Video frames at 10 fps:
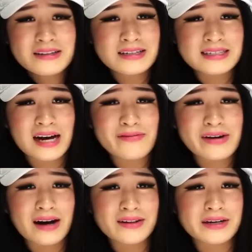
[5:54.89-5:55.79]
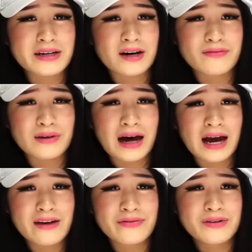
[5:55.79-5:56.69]
The sad reality of
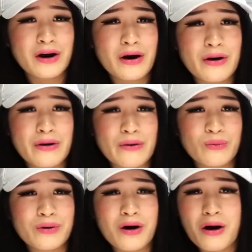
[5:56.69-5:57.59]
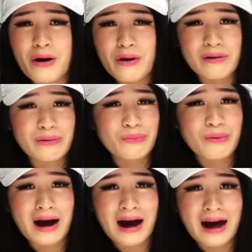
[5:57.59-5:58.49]
life. No, no,
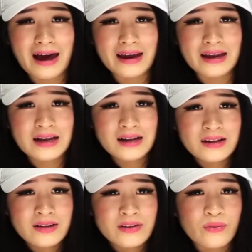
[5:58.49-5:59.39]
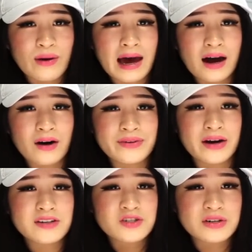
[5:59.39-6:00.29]
why? Wow,
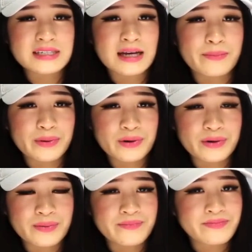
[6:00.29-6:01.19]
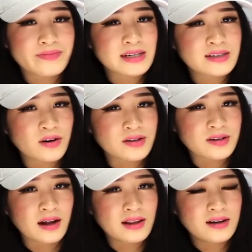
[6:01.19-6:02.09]
now the trees are blue. That's an odd
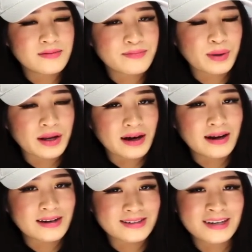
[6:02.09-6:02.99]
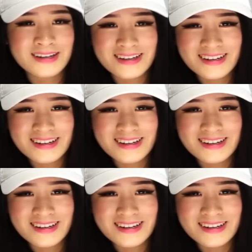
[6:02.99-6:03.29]
color, but nice.